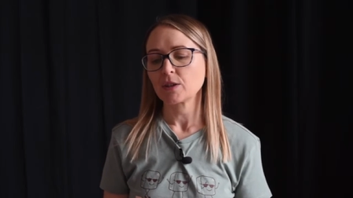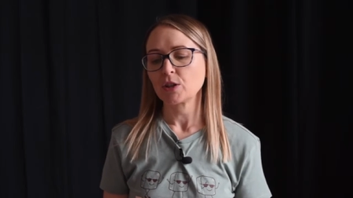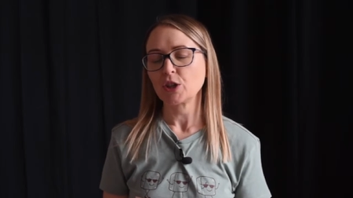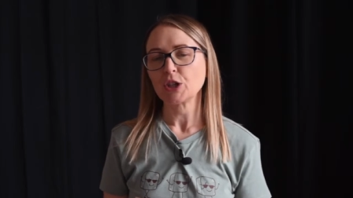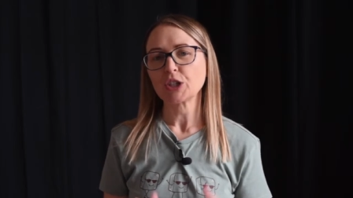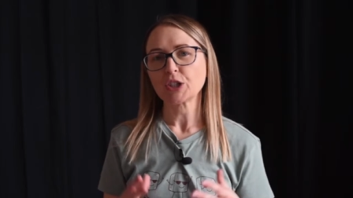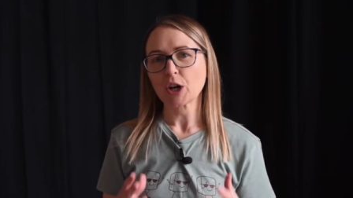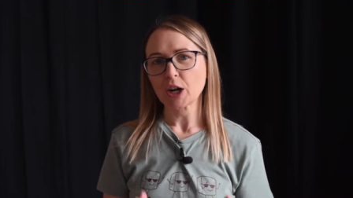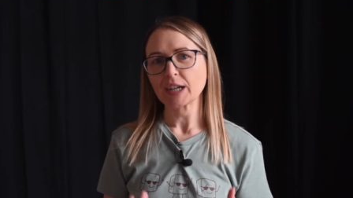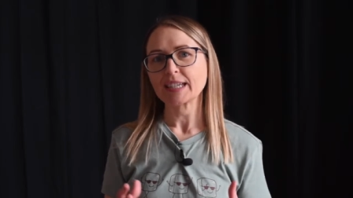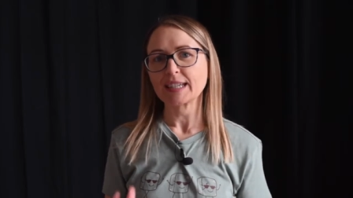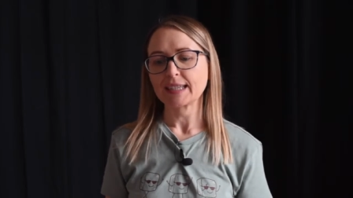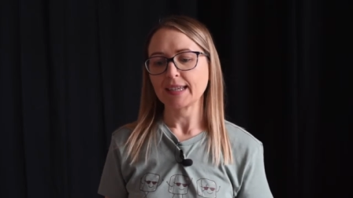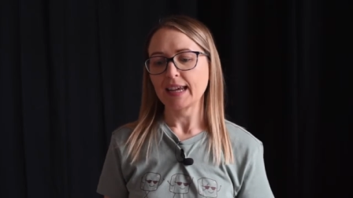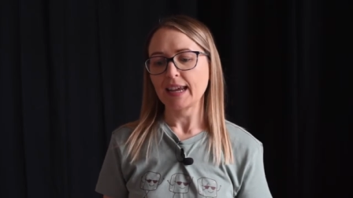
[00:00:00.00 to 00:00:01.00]
you start to
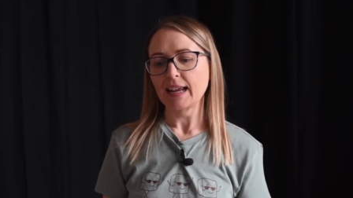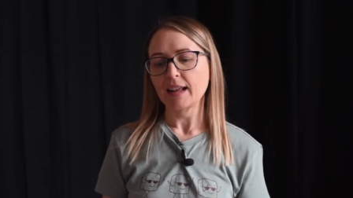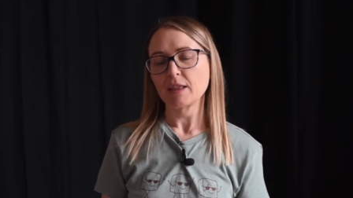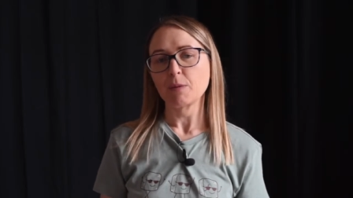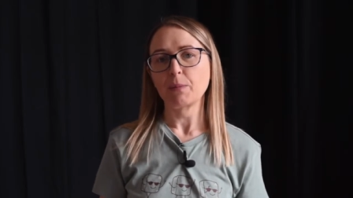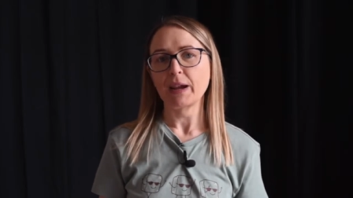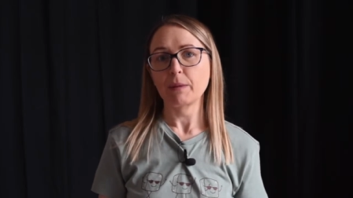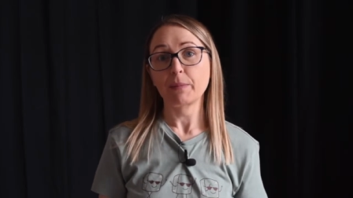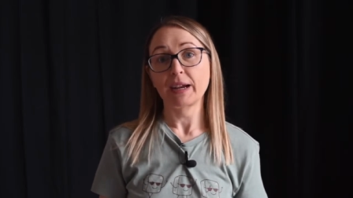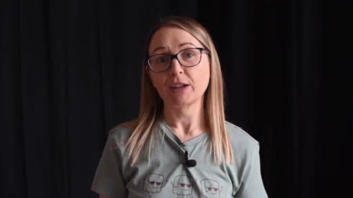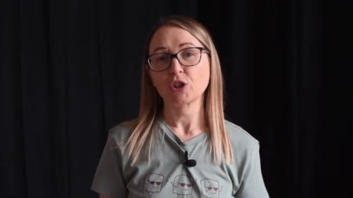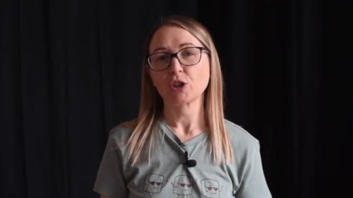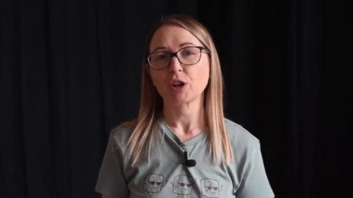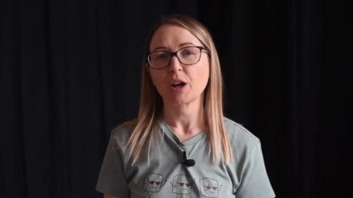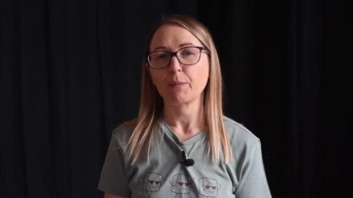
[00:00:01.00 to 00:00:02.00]
see the big
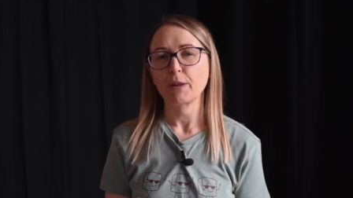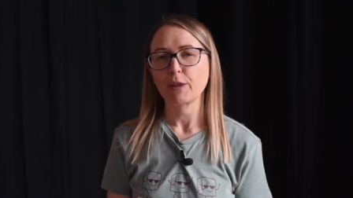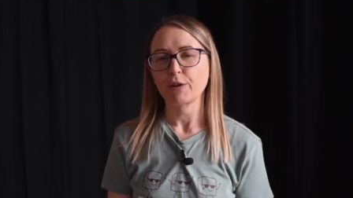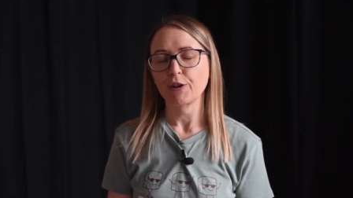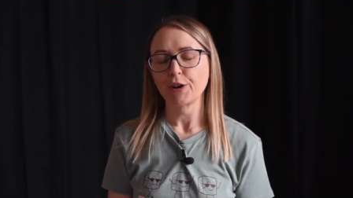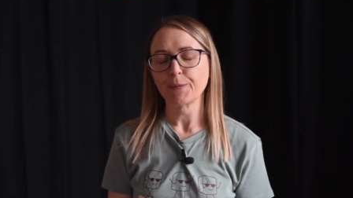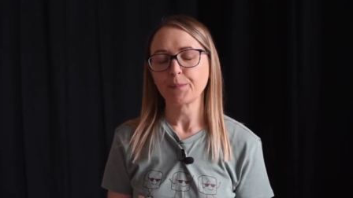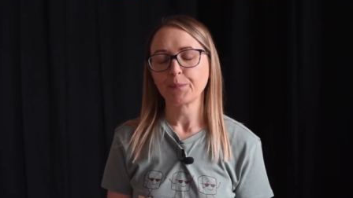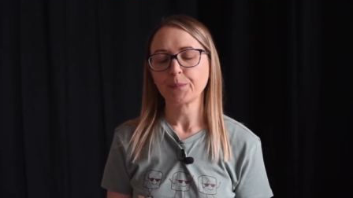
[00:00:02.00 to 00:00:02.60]
picture coming through.